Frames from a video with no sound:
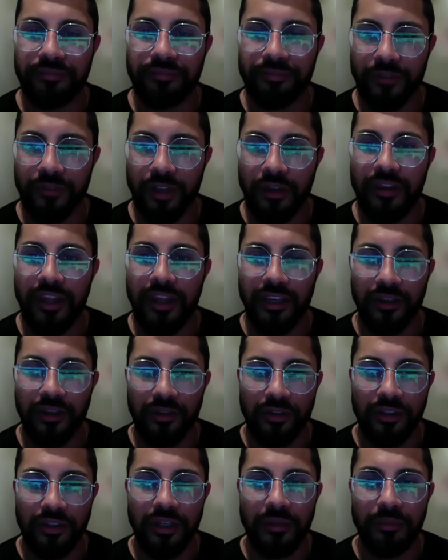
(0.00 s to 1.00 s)
No, thank you,
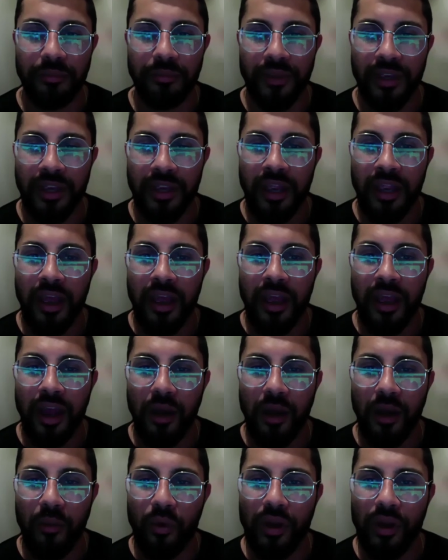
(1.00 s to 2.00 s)
Julio.
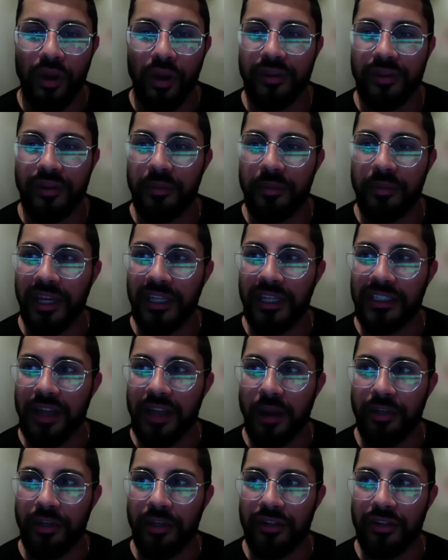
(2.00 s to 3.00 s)
One of the biggest
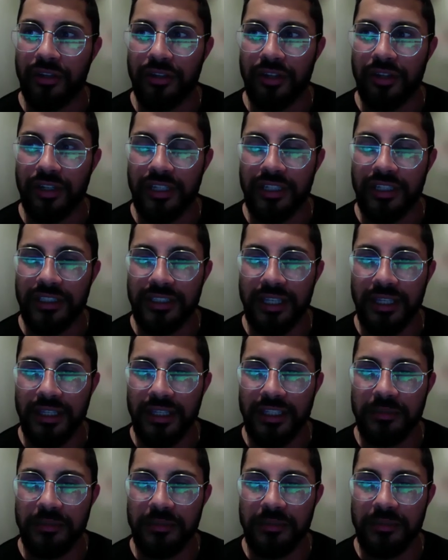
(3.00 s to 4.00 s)
opportunities in
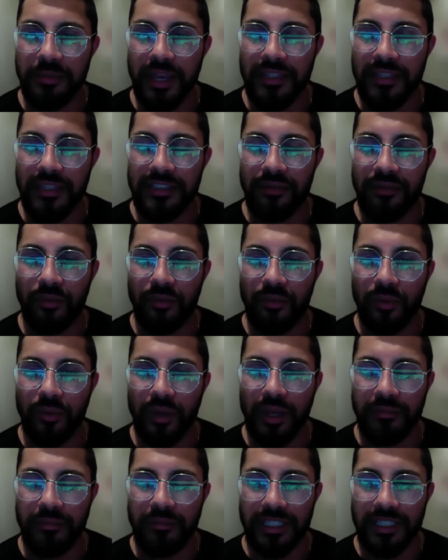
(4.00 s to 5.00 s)
the space and
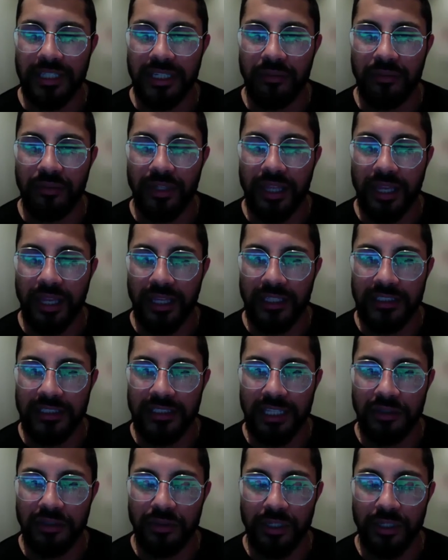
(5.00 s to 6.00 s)
what I'm seeing with
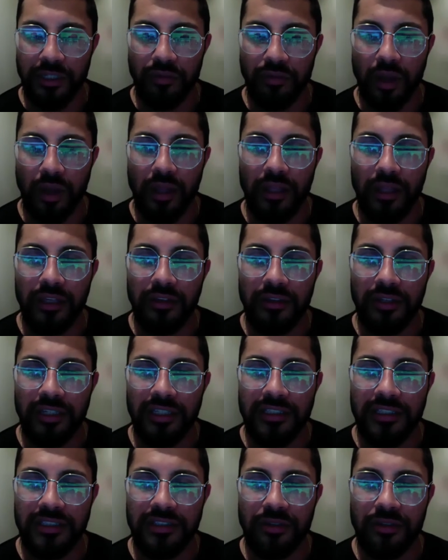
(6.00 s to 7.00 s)
accessory dwelling
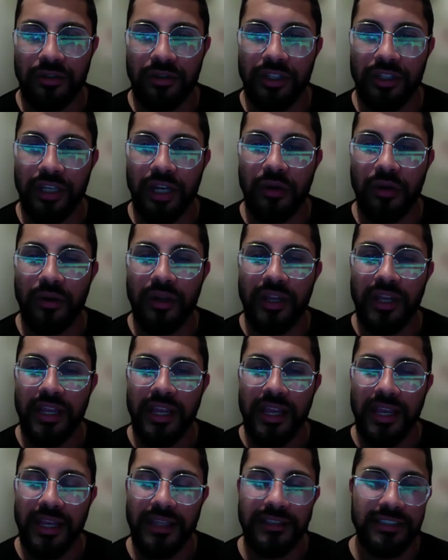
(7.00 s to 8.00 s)
units, Julio,
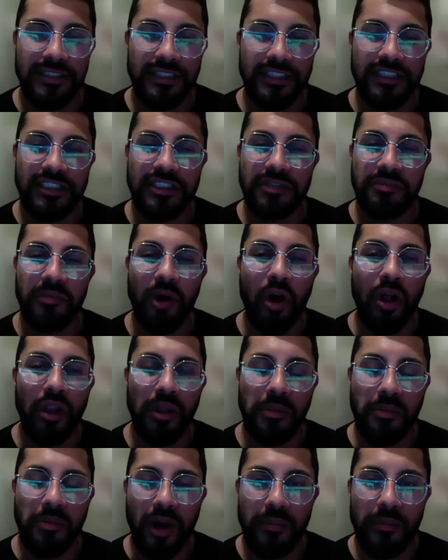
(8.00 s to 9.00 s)
is these small
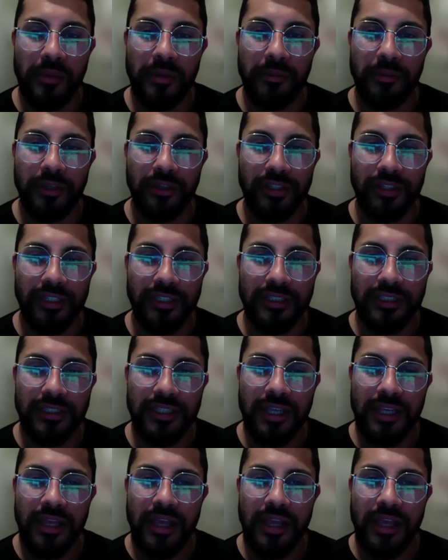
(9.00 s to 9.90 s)
apartment buildings.